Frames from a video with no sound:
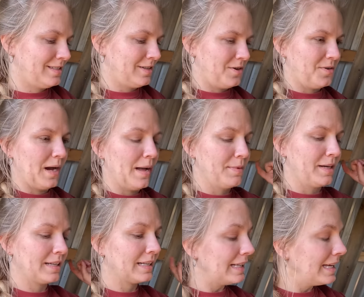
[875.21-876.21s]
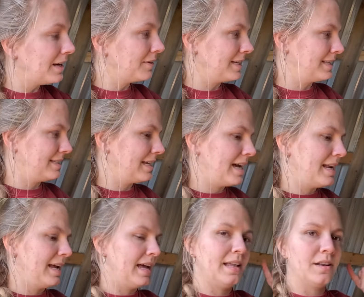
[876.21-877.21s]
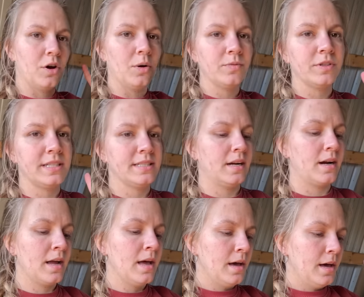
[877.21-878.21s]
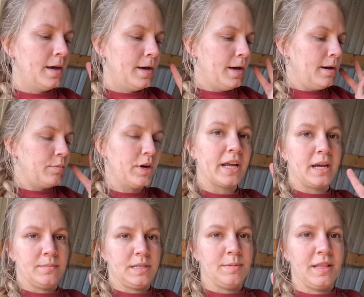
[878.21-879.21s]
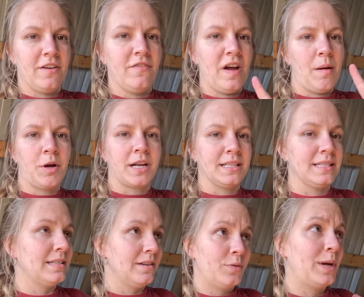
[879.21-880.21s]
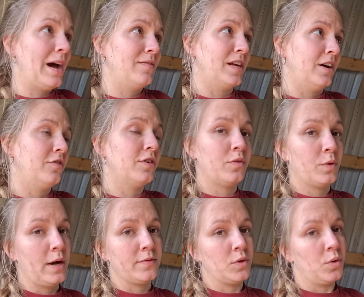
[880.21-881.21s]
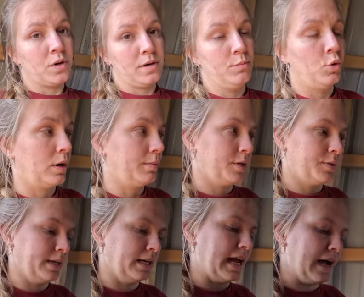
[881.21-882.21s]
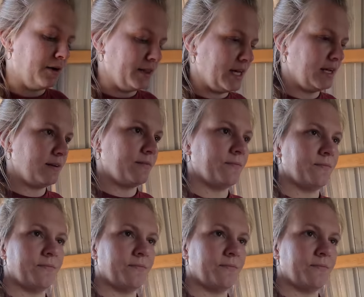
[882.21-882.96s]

So I'm going to clean out the inside and hopefully start putting up some of that fabric and see if we have enough or if we have to order more between now and then.